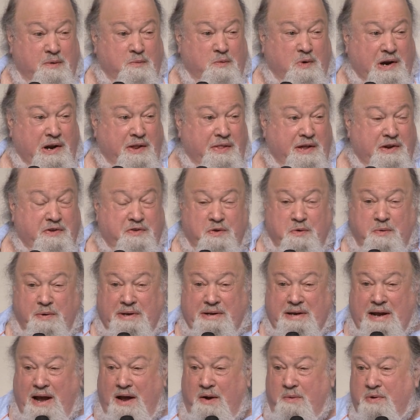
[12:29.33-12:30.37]
And what are they
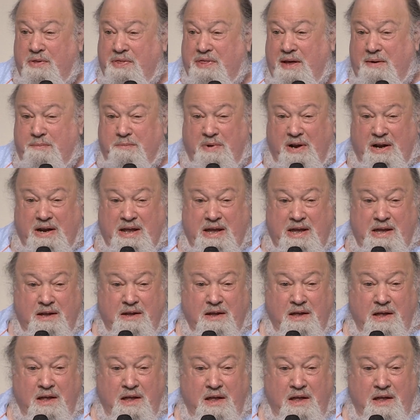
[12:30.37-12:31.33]
doing now with that money?